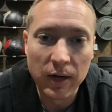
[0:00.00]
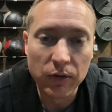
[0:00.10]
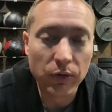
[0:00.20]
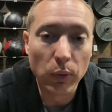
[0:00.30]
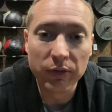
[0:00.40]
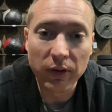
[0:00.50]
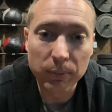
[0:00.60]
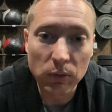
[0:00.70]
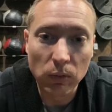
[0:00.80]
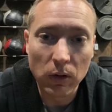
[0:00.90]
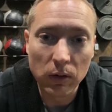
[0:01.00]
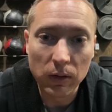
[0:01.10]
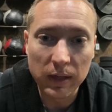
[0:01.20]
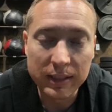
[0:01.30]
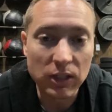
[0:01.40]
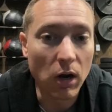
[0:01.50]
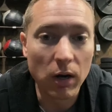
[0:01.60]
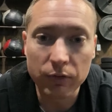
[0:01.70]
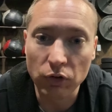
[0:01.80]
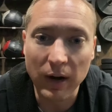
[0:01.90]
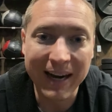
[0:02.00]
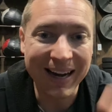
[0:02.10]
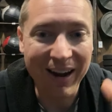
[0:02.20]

you're doing something wrong. It's off track.